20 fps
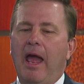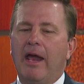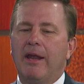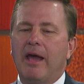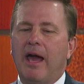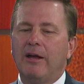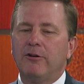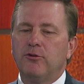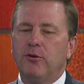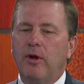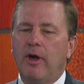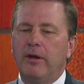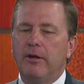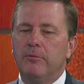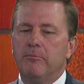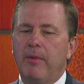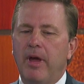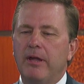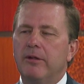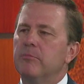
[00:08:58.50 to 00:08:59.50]
And I try to
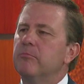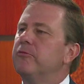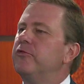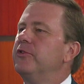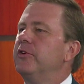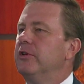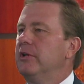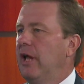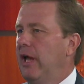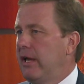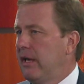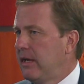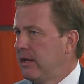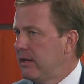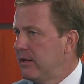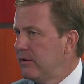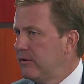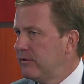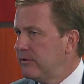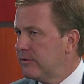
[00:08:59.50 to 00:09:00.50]
make them feel at
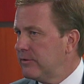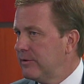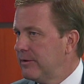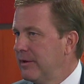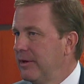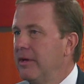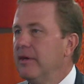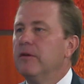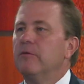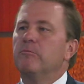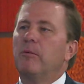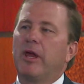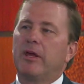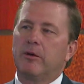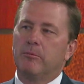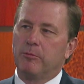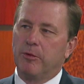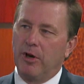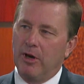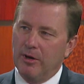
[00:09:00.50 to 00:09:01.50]
ease, make
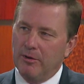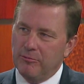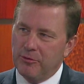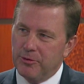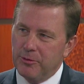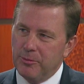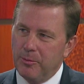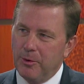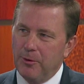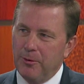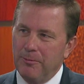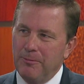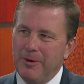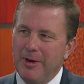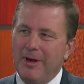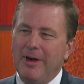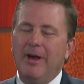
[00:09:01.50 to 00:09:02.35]
them comfortable,